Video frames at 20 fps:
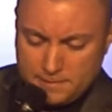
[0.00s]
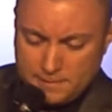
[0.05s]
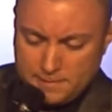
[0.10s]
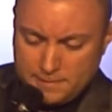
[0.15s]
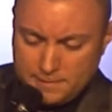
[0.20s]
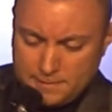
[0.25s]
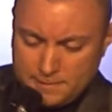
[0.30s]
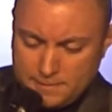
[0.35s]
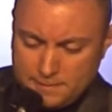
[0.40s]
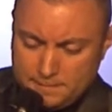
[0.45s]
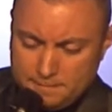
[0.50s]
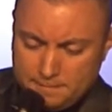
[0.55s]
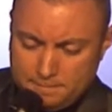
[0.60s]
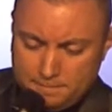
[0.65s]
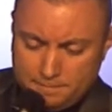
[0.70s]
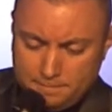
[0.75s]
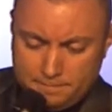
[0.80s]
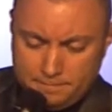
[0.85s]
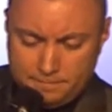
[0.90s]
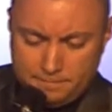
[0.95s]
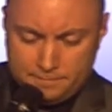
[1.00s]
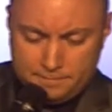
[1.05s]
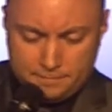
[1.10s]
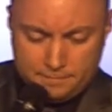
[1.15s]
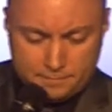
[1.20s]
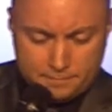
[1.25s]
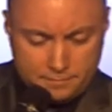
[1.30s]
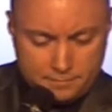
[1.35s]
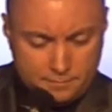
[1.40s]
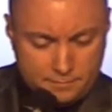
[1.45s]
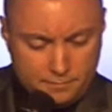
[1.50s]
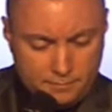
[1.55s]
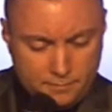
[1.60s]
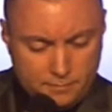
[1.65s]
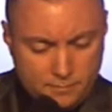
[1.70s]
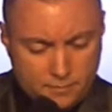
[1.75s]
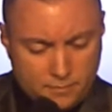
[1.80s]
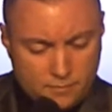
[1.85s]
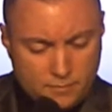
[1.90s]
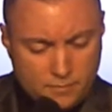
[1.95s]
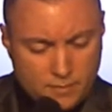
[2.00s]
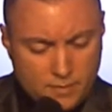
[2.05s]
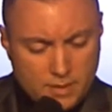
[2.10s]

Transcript: (no one is talking)